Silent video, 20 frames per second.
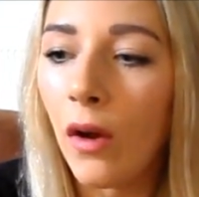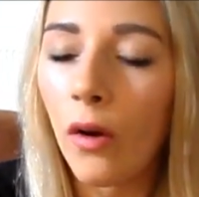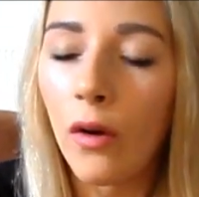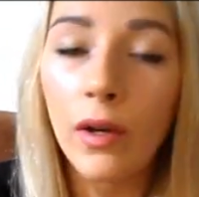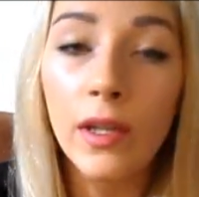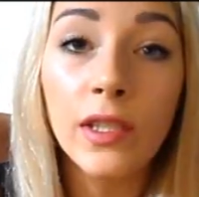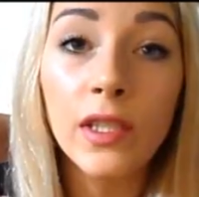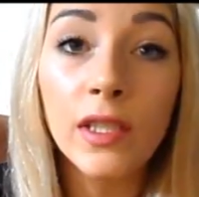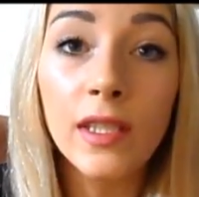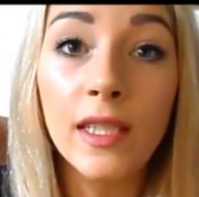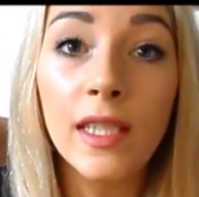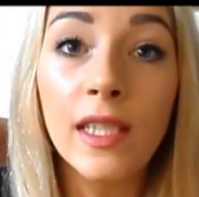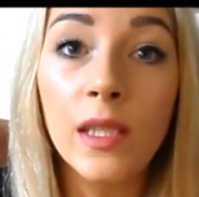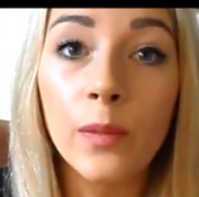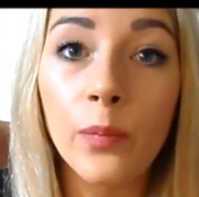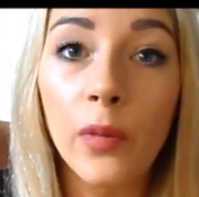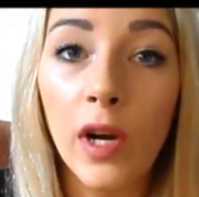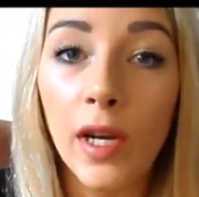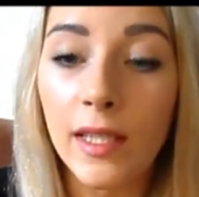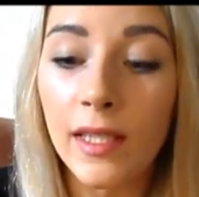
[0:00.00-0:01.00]
or it just
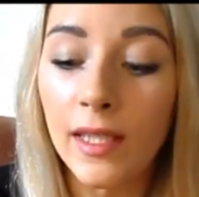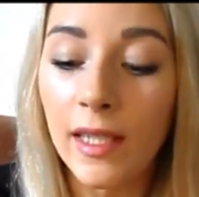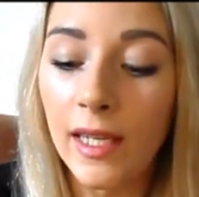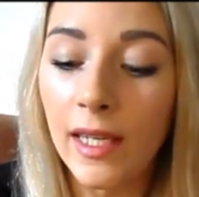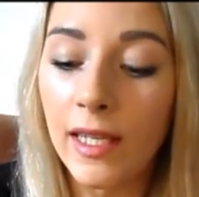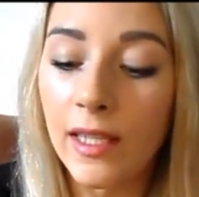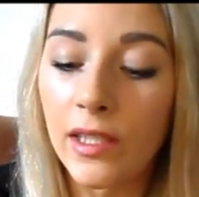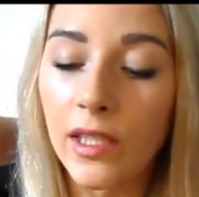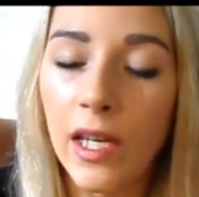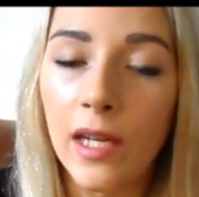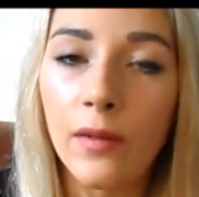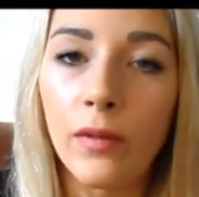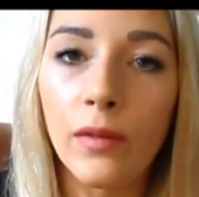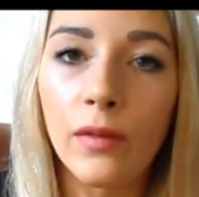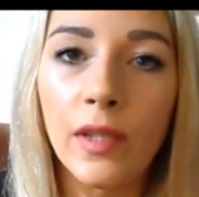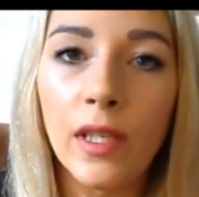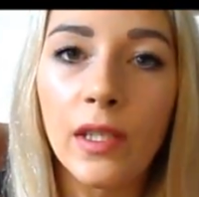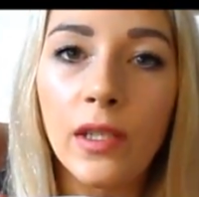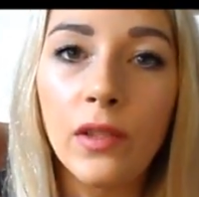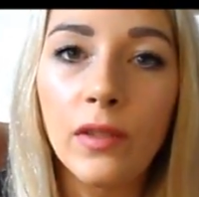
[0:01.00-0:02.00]
needs brightening in
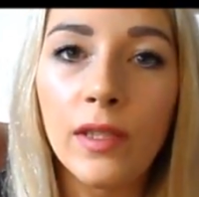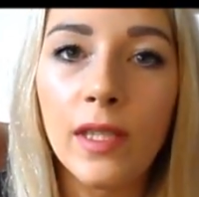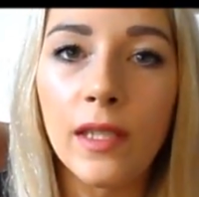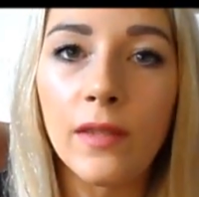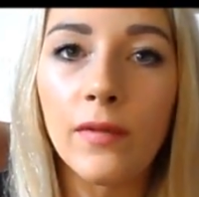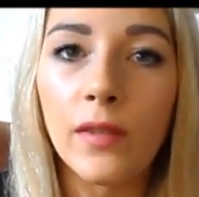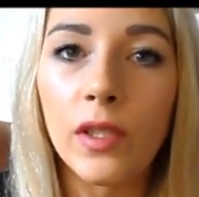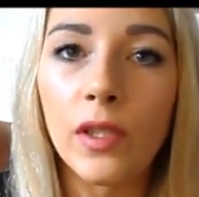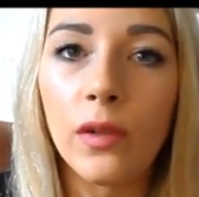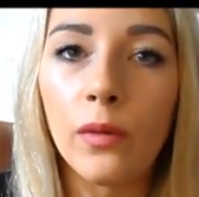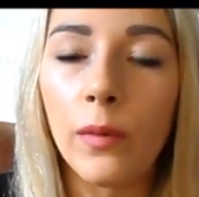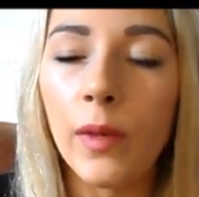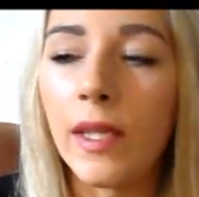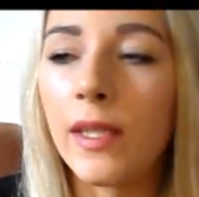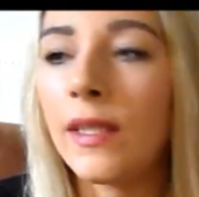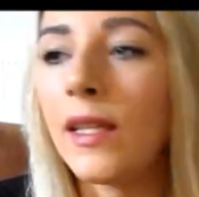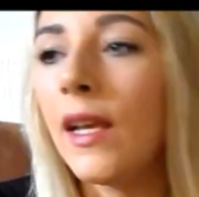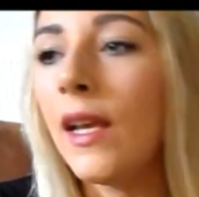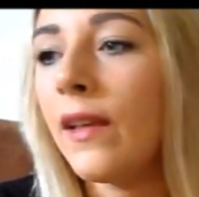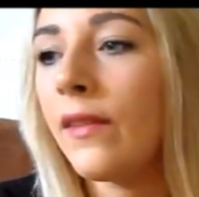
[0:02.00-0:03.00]
general, then use this for 2
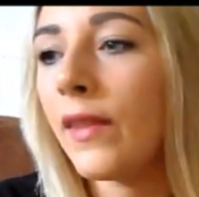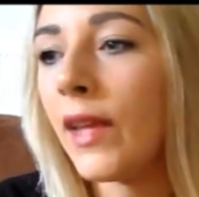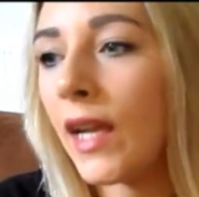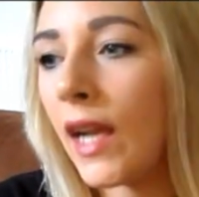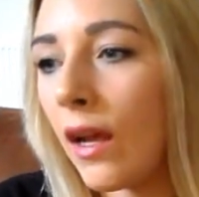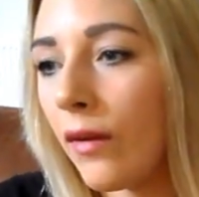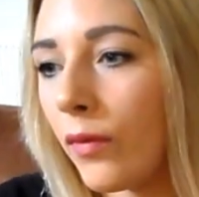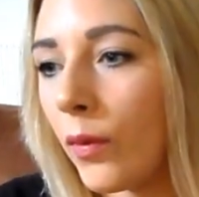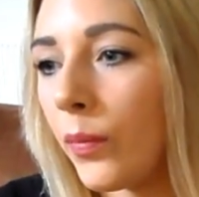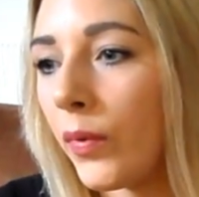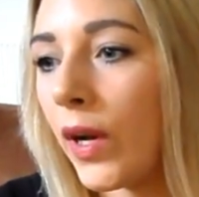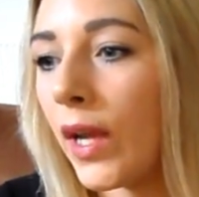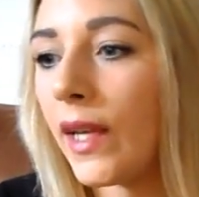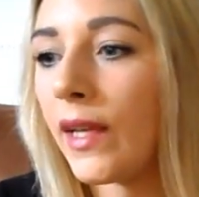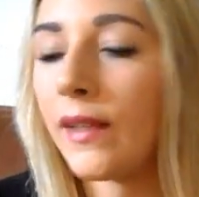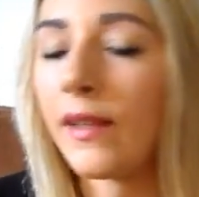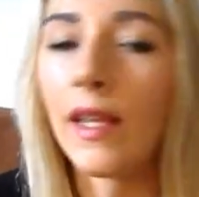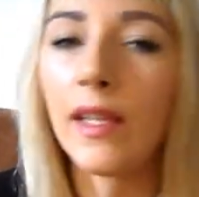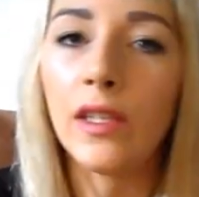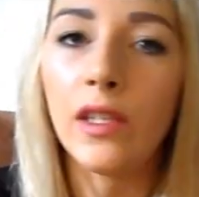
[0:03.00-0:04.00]
weeks, then have a
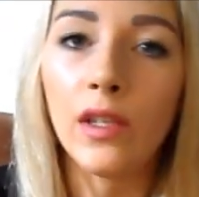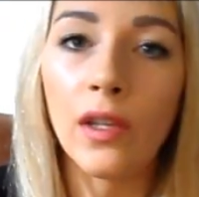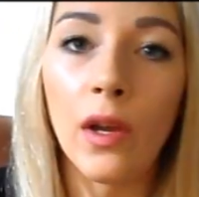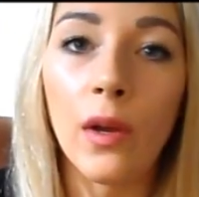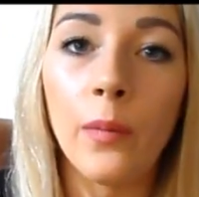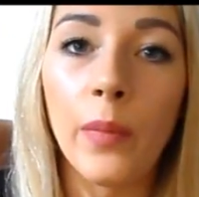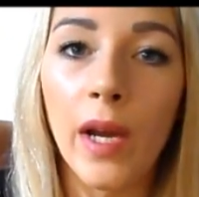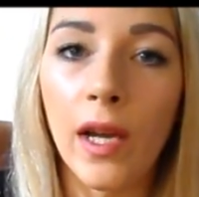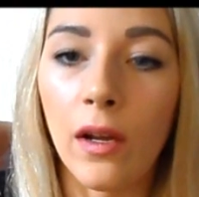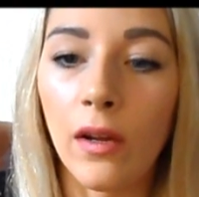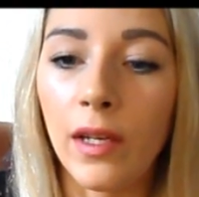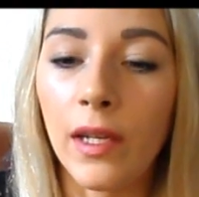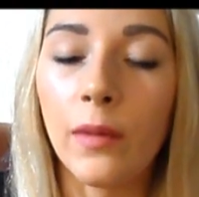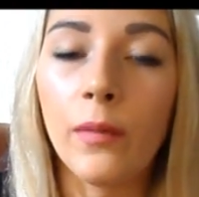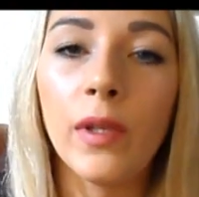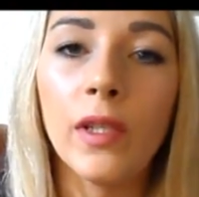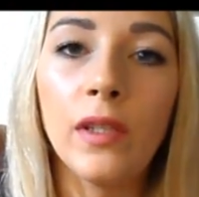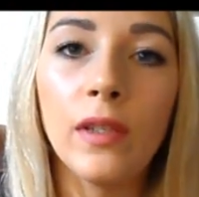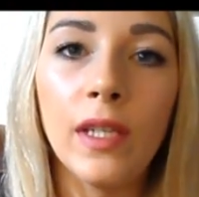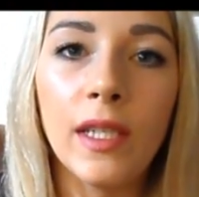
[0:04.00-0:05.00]
break, and then you go back on
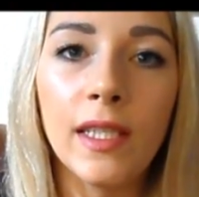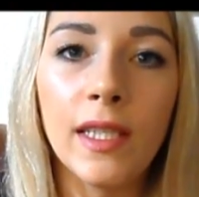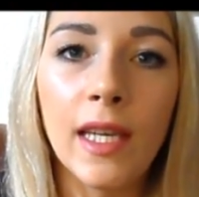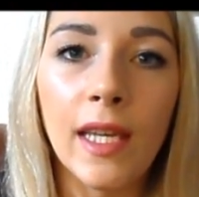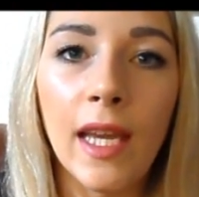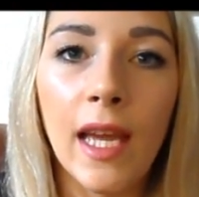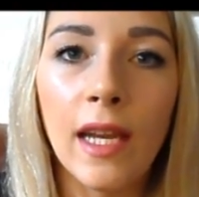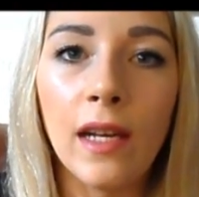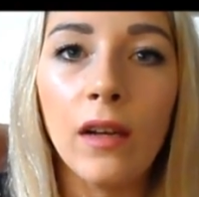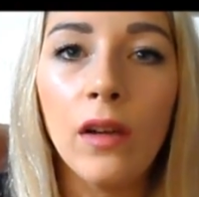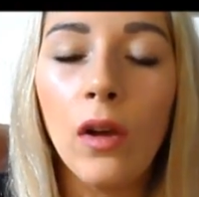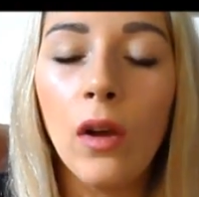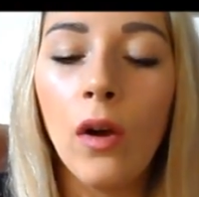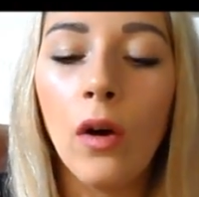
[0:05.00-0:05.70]
it when you need it again,